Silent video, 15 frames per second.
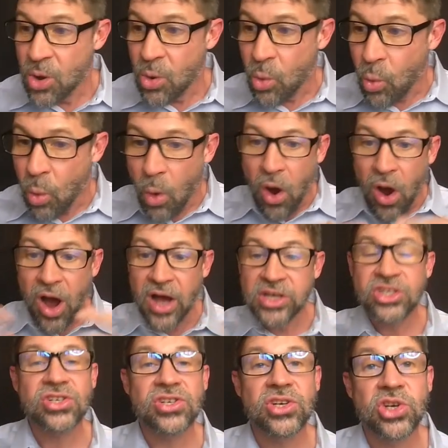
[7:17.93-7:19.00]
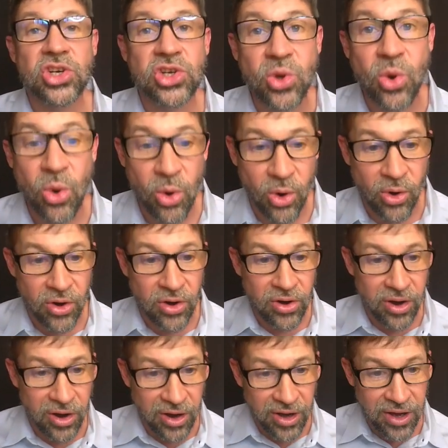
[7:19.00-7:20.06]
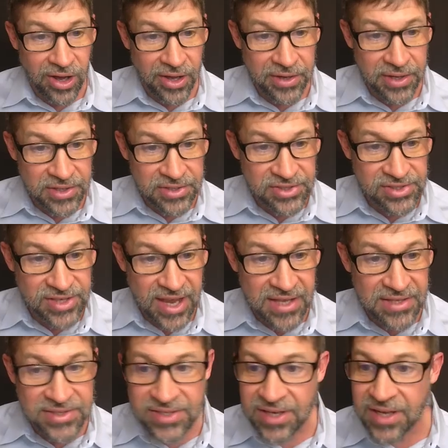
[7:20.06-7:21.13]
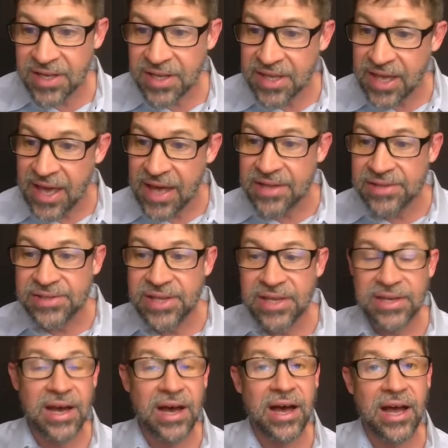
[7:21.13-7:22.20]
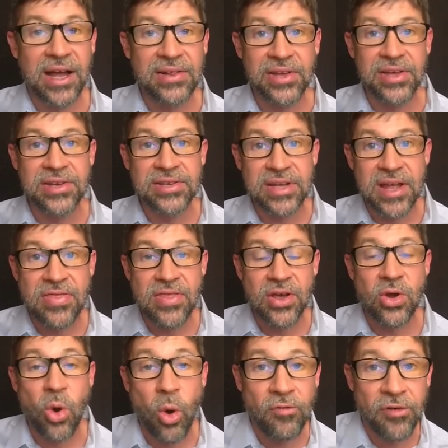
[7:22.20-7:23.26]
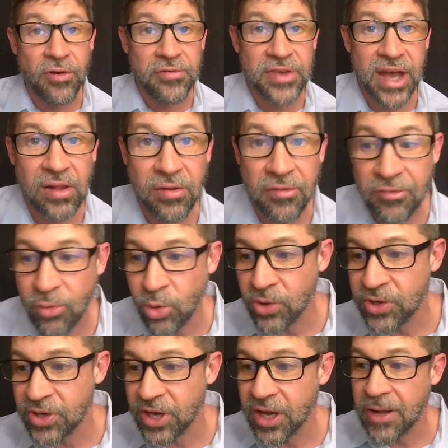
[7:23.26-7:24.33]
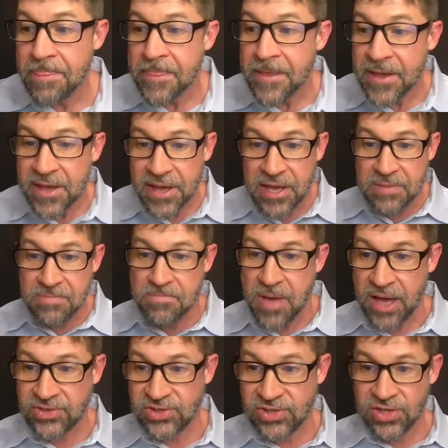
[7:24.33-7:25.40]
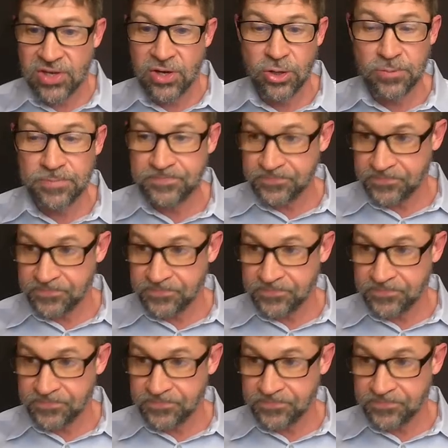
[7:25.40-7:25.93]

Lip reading: washed ashore on Santa Catalina Island in the Gulf of California in Mexico.